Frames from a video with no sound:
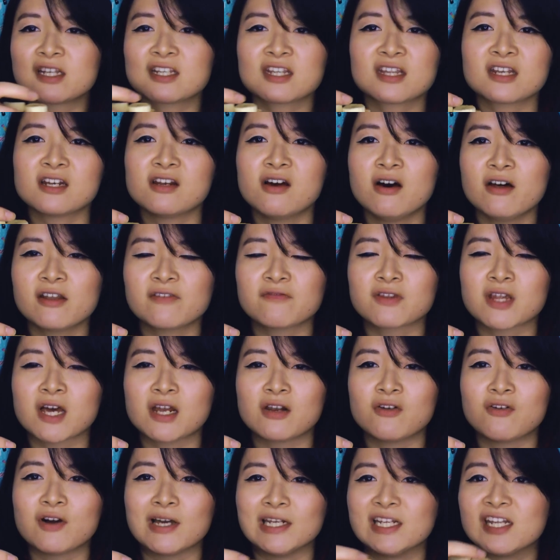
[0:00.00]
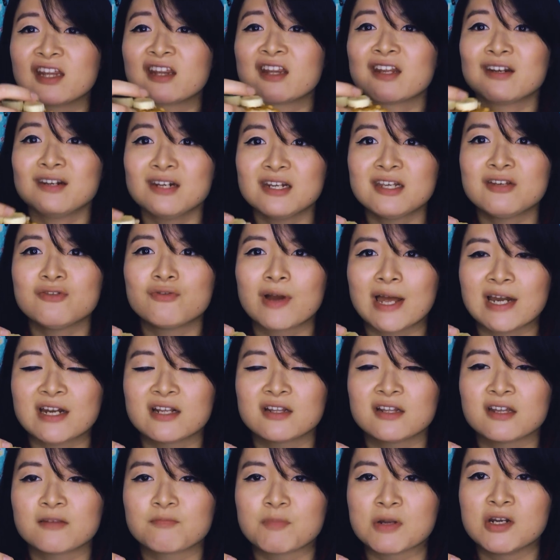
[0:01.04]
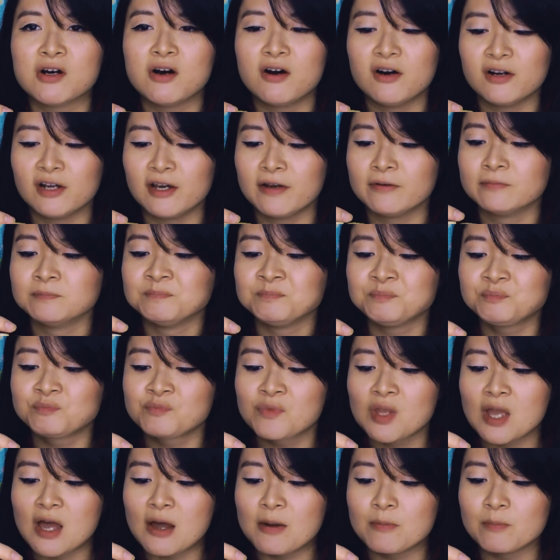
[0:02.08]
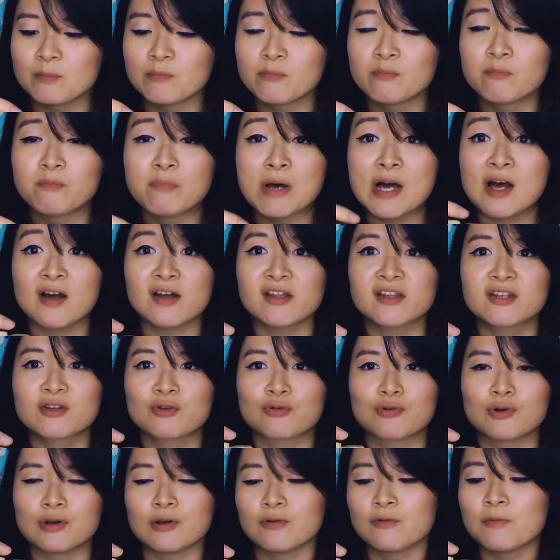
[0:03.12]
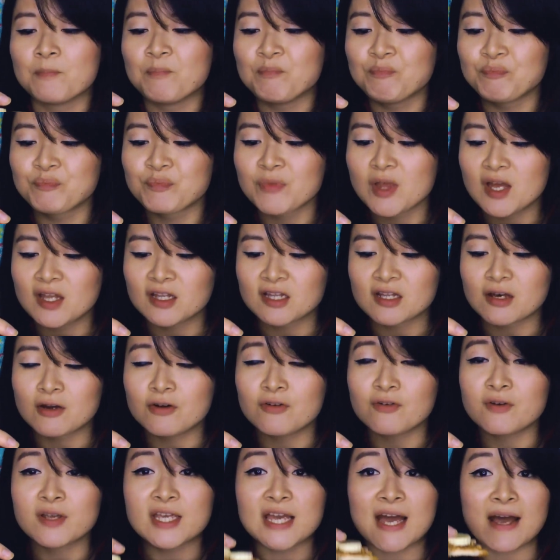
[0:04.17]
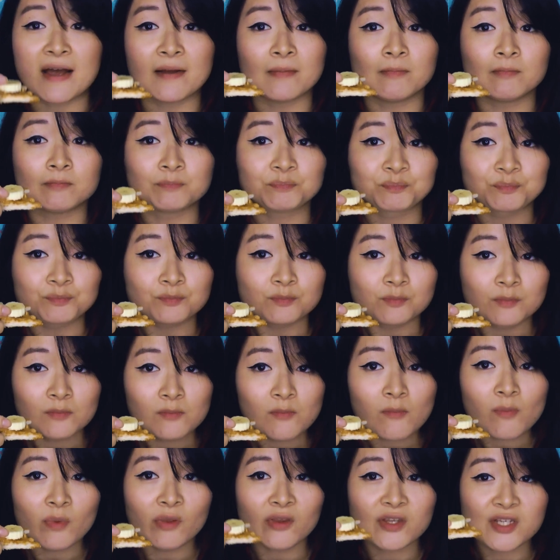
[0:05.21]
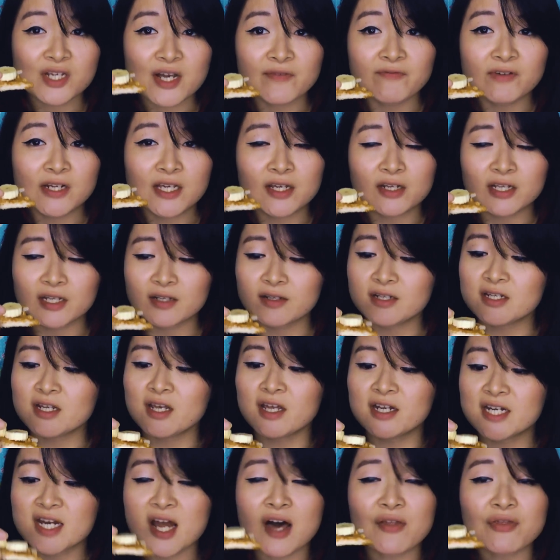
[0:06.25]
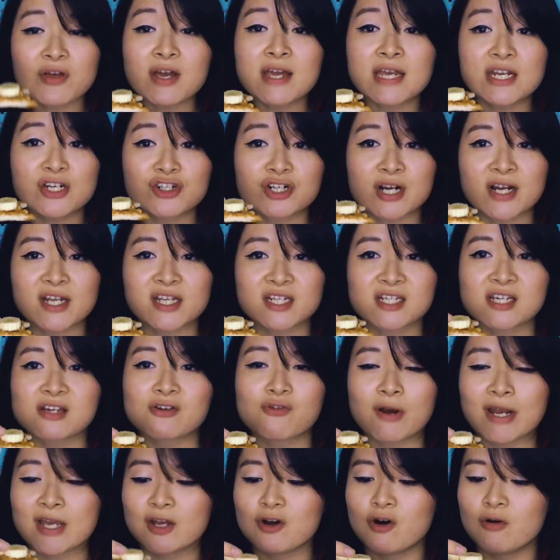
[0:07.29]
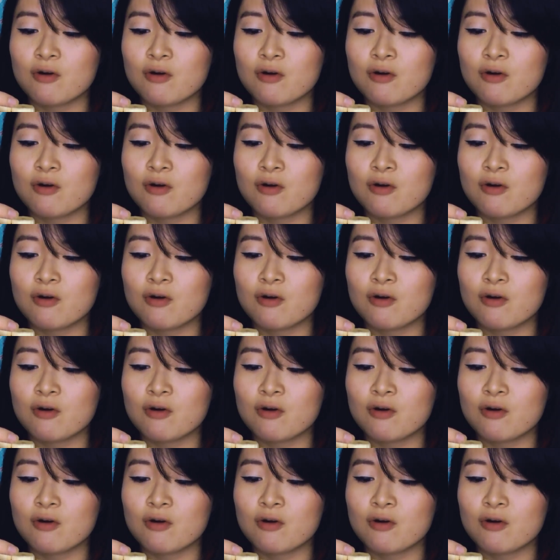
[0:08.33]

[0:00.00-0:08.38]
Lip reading: doesn't last for that long, and then suddenly you're getting this banana burst through. So yeah, definitely another interesting great